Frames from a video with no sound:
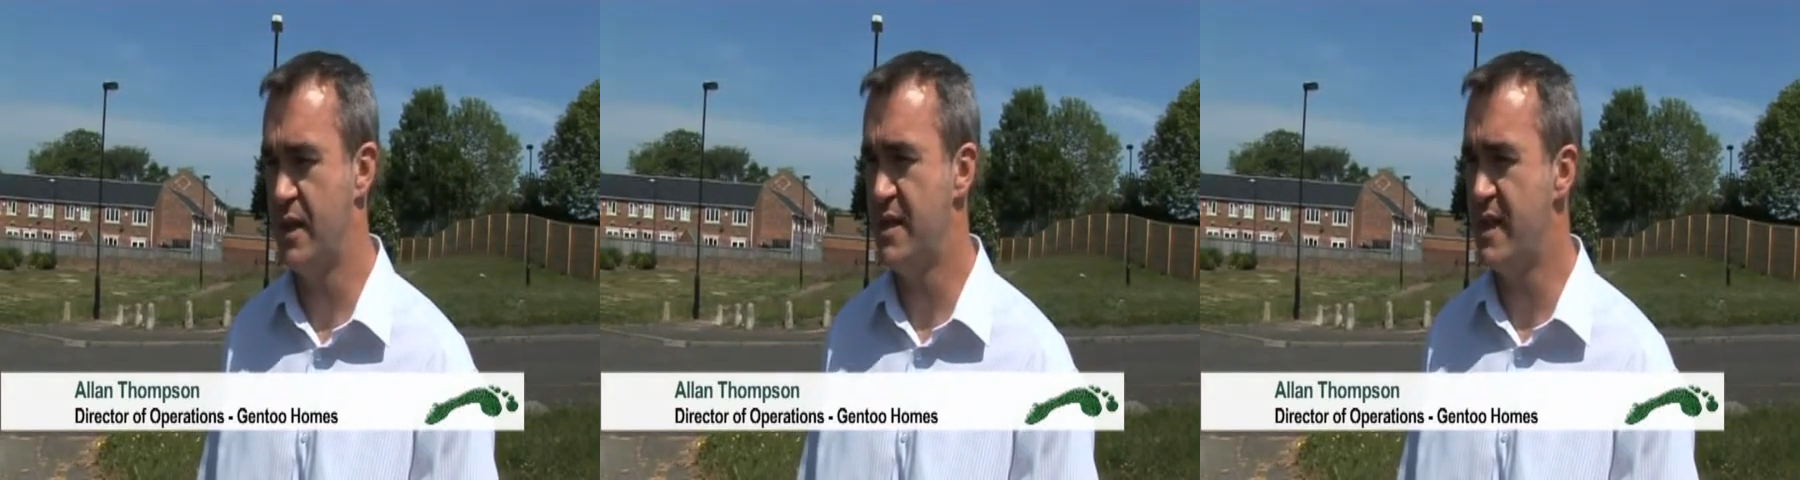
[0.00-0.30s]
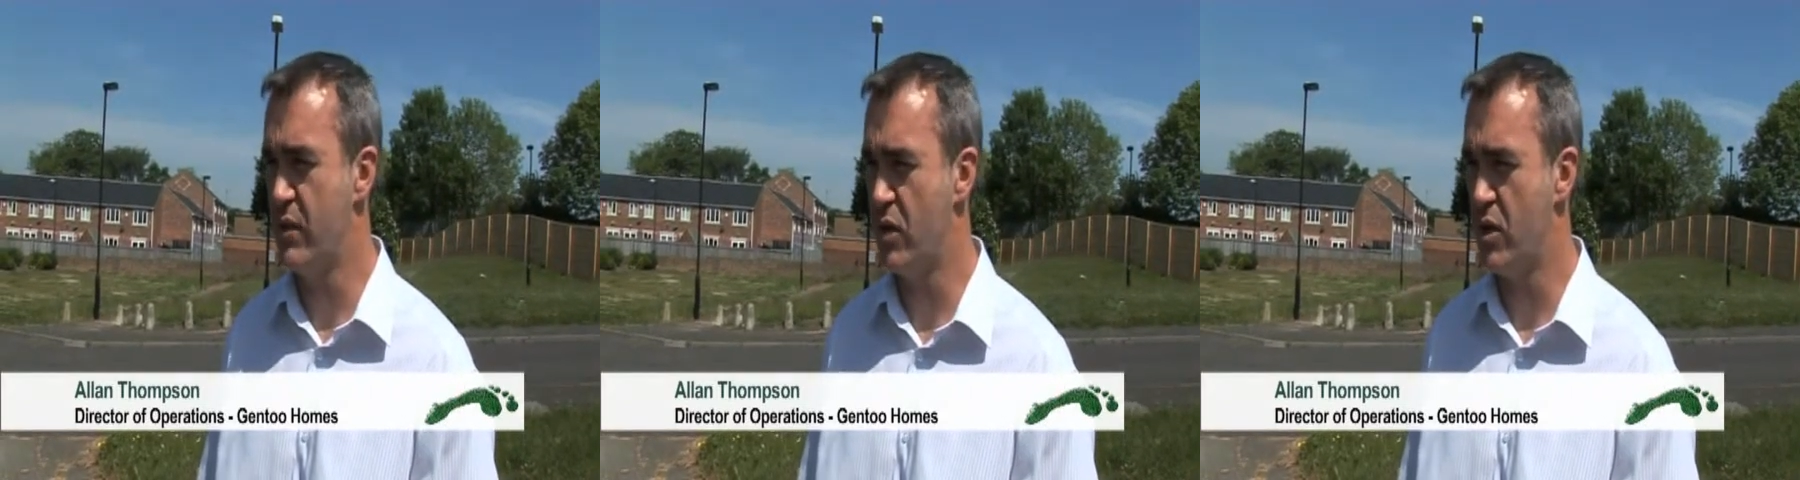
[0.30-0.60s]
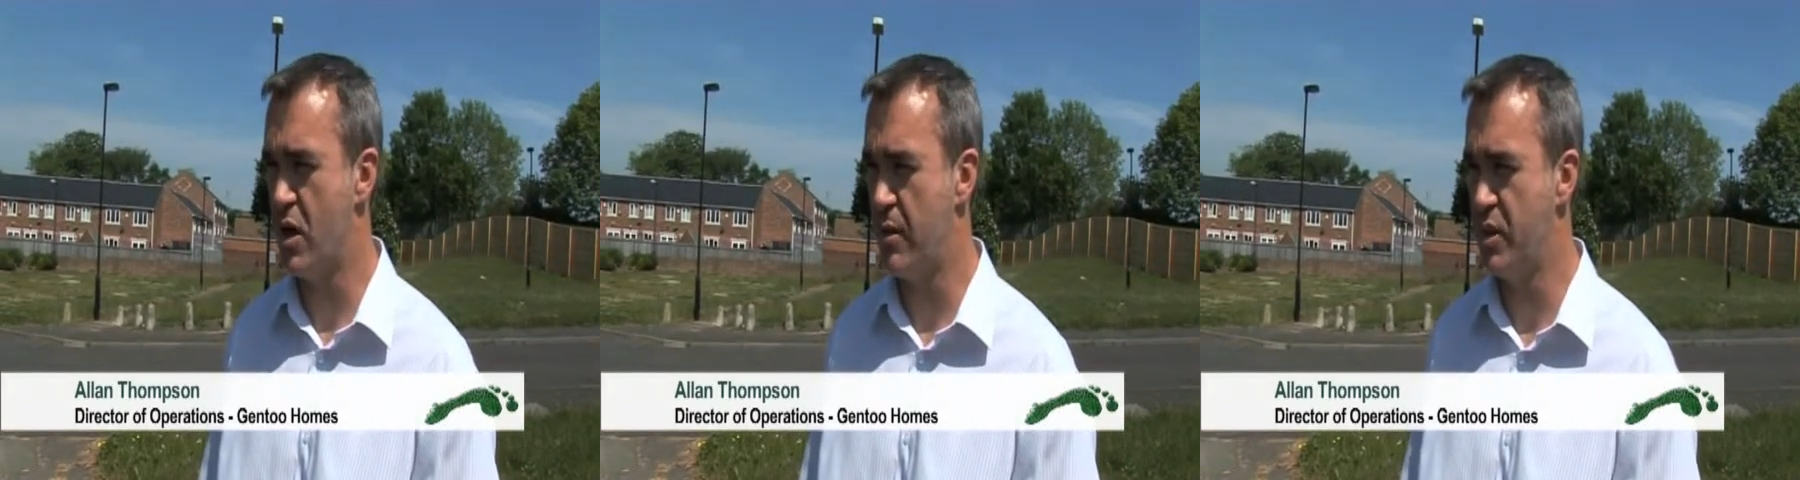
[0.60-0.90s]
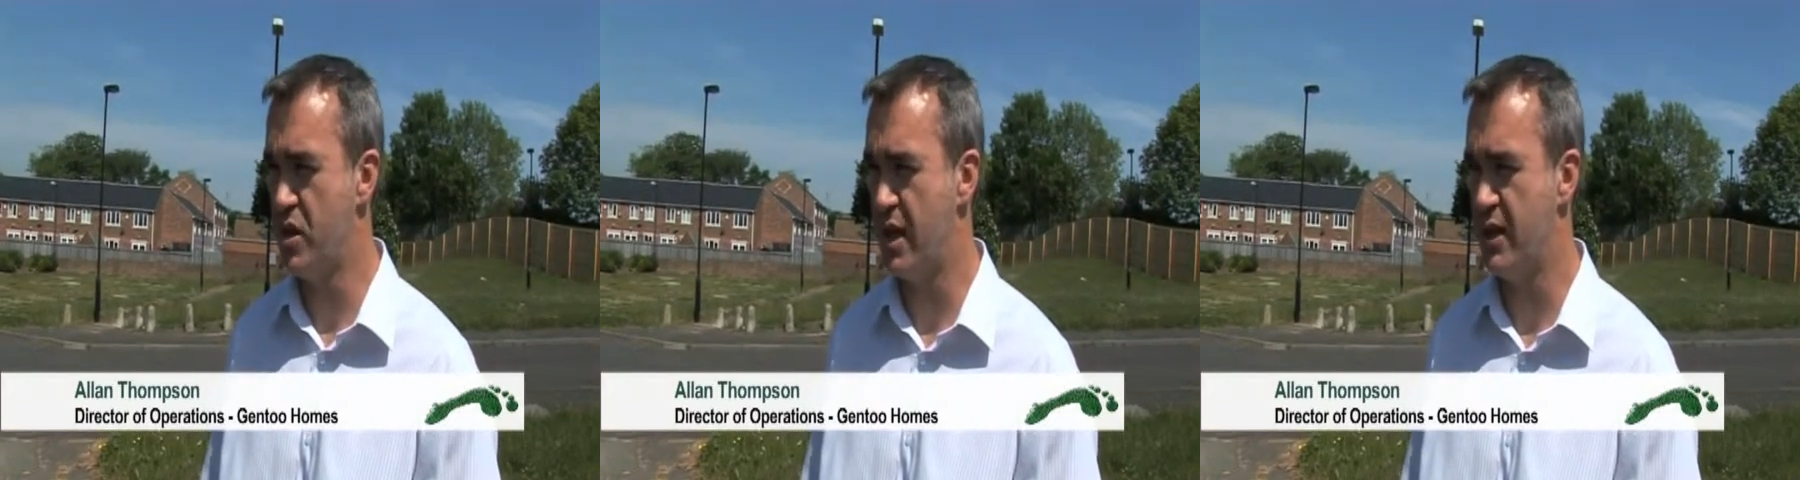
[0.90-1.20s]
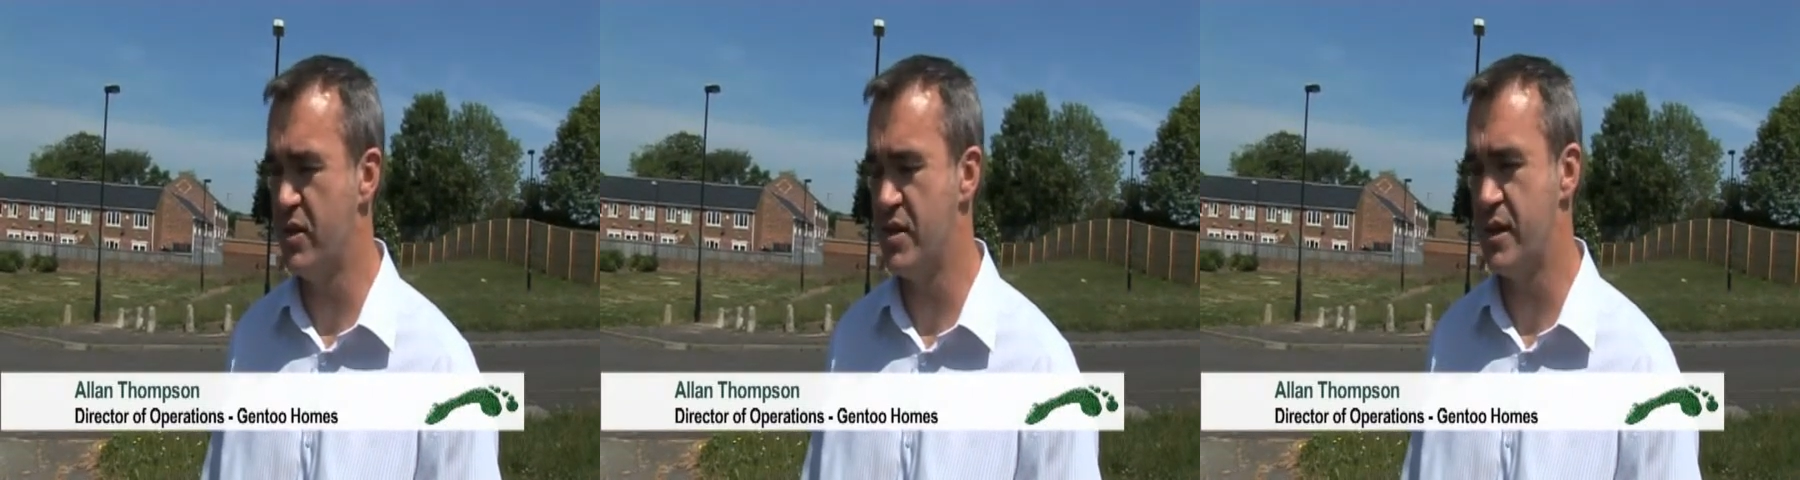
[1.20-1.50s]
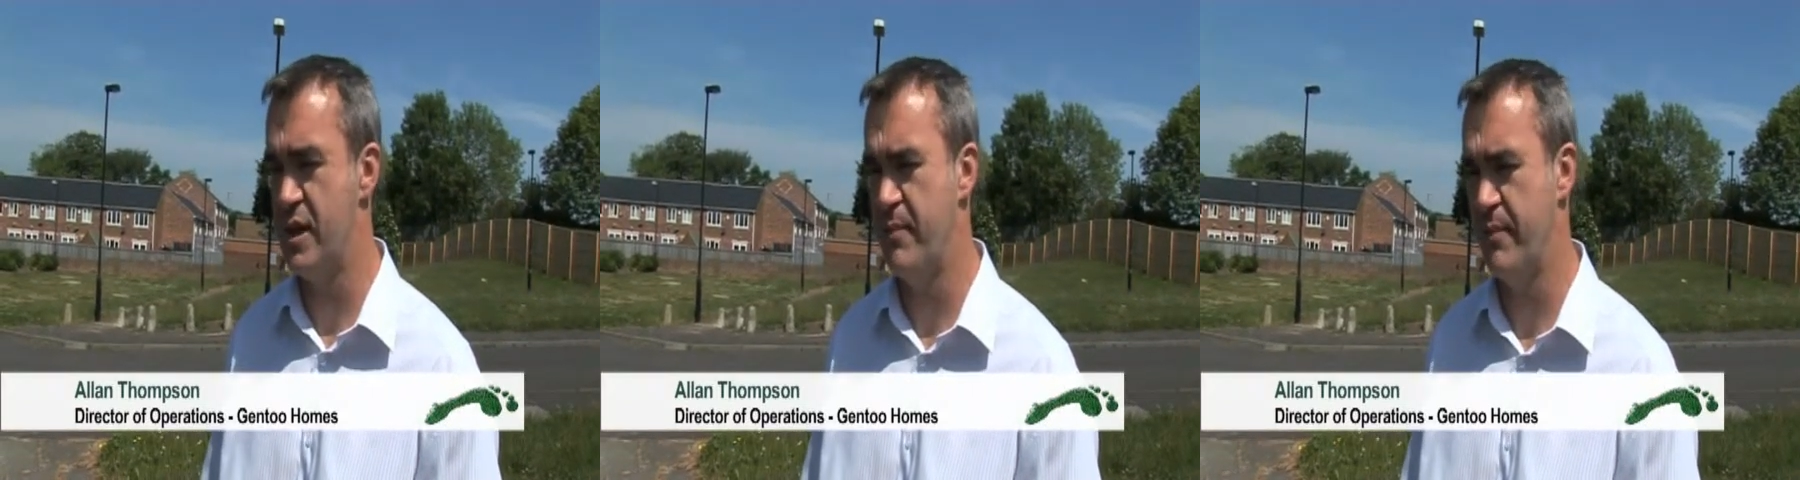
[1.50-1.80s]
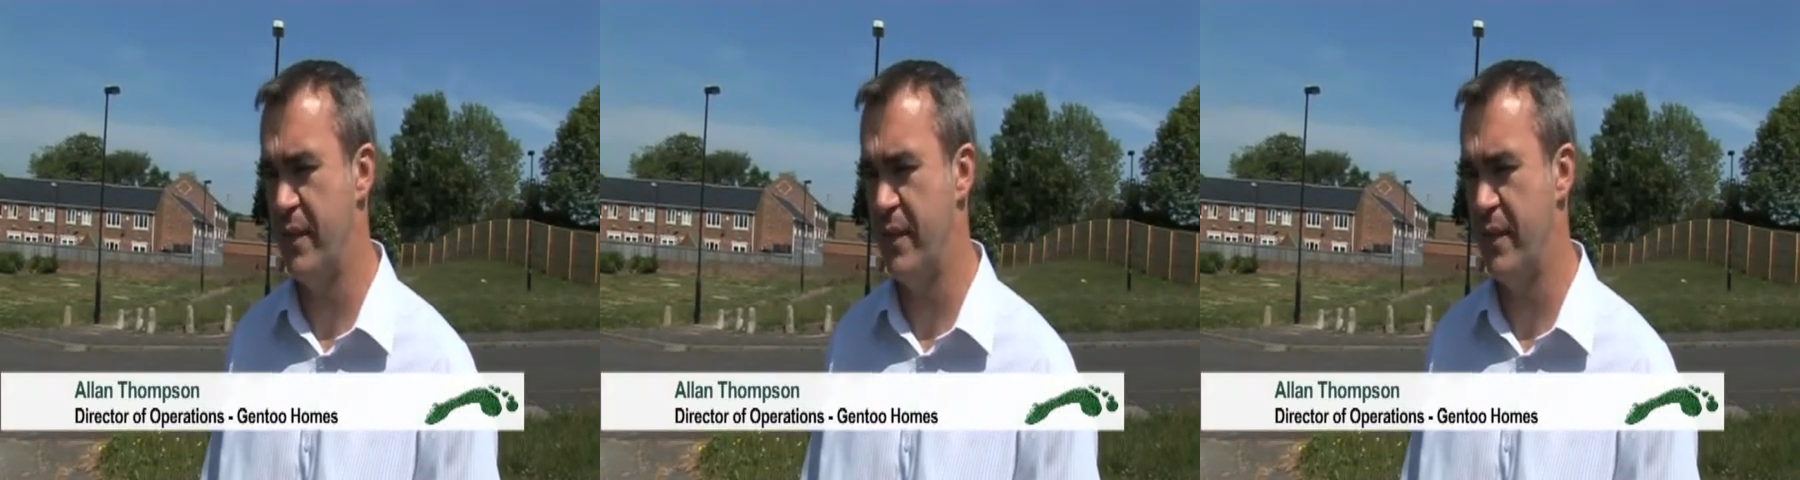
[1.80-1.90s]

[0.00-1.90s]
Zero Carbon Challenge scheme.